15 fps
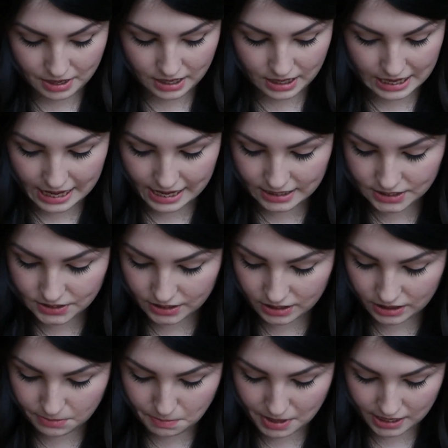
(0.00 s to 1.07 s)
Next
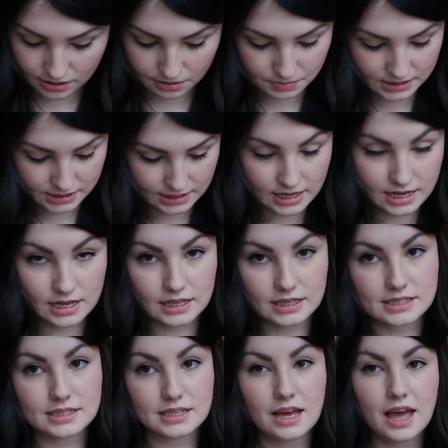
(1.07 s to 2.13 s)
in the makeup
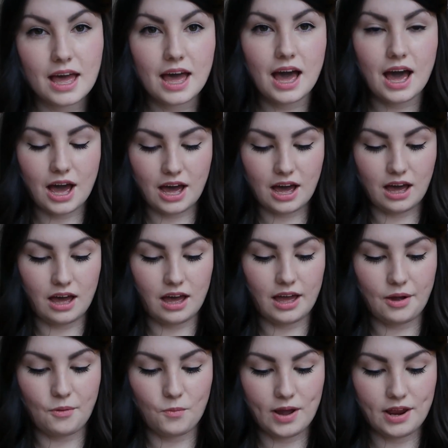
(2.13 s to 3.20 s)
stakes,
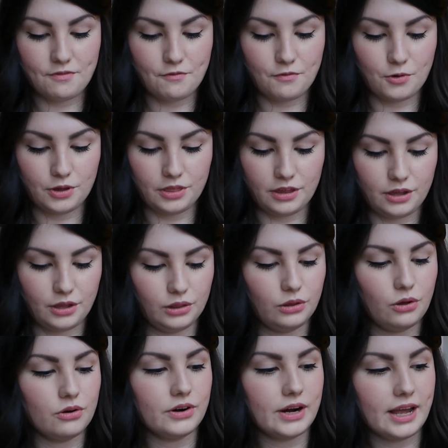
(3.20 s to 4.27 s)
I went for the
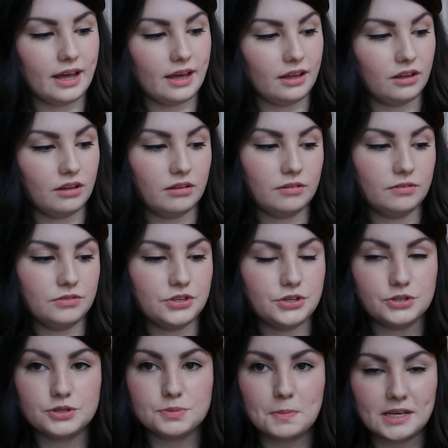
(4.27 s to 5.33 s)
L'Oreal
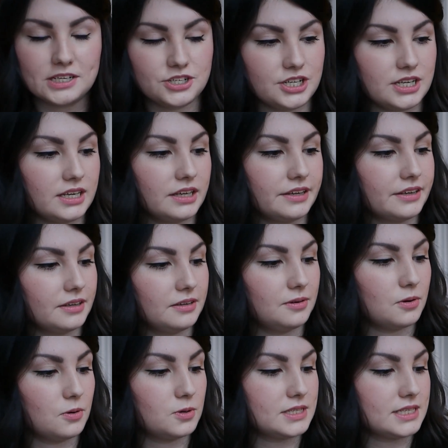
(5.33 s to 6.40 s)
Nude Magique
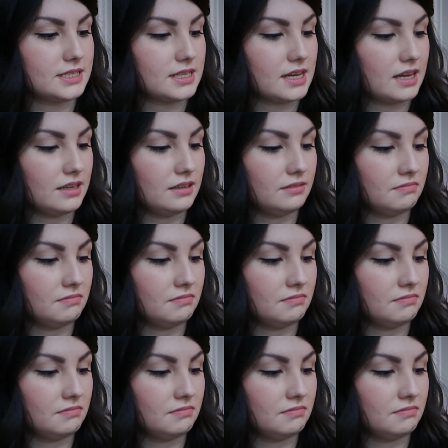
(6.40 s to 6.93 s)
Eau de Teint.